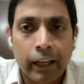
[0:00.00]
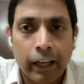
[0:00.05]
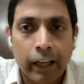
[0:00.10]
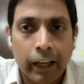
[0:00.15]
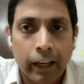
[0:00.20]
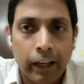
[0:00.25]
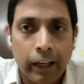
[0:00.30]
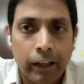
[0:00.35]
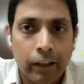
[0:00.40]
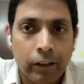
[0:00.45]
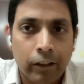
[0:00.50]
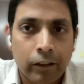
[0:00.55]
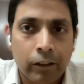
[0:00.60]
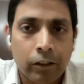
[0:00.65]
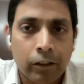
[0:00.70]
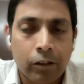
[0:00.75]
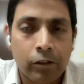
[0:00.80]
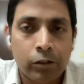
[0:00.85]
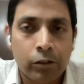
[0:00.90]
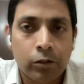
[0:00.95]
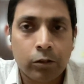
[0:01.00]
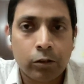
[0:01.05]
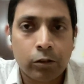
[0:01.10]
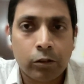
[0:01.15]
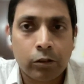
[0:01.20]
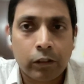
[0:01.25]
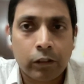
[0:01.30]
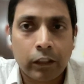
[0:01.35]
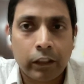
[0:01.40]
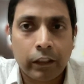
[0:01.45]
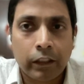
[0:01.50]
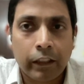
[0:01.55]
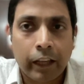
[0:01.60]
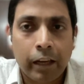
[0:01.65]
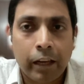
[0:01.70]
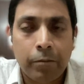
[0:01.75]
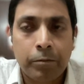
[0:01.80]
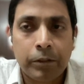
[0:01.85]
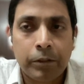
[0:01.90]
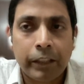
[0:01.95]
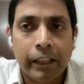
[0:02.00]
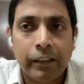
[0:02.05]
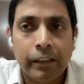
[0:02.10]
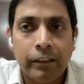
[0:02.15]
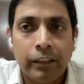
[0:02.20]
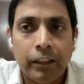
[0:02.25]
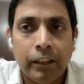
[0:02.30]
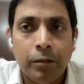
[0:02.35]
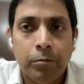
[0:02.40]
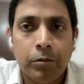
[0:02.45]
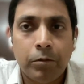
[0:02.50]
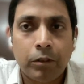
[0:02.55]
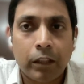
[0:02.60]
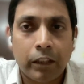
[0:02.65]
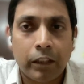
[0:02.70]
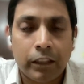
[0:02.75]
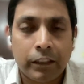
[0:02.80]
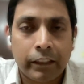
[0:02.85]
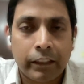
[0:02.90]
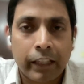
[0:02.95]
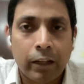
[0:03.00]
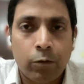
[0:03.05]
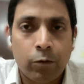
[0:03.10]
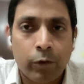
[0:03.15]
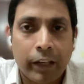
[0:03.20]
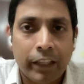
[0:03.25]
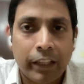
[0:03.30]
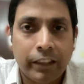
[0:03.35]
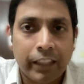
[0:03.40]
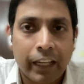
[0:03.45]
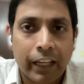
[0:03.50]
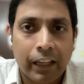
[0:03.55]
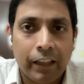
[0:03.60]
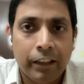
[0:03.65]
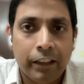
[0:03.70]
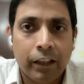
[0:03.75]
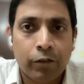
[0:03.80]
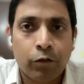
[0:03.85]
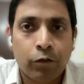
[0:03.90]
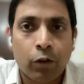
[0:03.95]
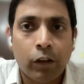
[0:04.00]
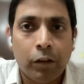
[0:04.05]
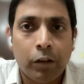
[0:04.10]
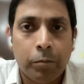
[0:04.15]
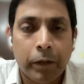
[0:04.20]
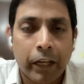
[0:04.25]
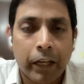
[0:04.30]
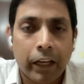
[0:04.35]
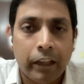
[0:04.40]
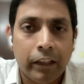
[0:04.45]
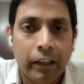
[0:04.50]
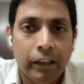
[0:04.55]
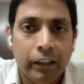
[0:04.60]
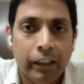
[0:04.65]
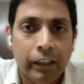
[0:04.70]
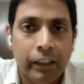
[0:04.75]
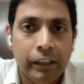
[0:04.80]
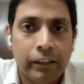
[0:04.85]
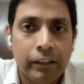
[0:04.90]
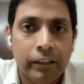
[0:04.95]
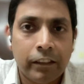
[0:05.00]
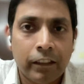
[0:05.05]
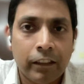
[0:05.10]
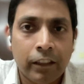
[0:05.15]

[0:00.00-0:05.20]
and also help sales teams understand where exactly they are falling behind in deals,